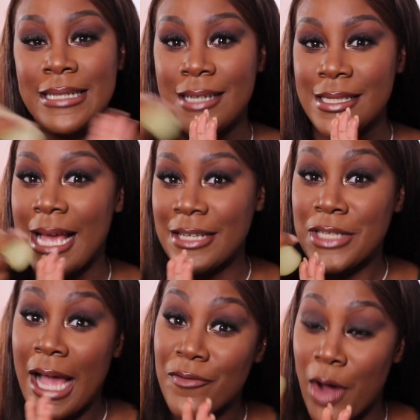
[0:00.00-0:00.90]
It does
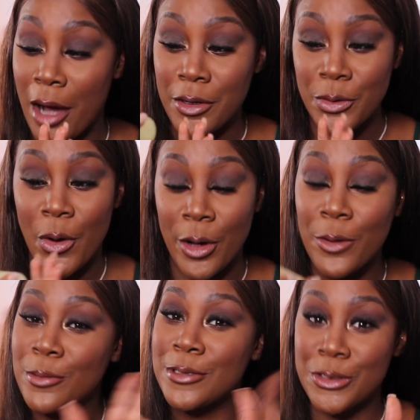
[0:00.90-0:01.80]
actually have argan
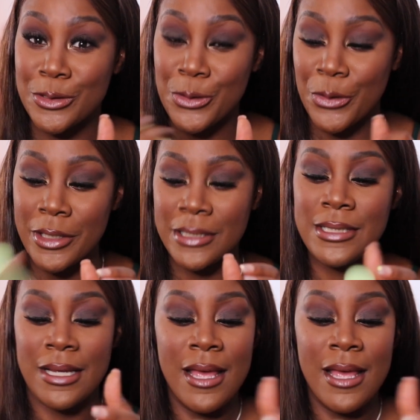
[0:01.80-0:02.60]
oil, which is good.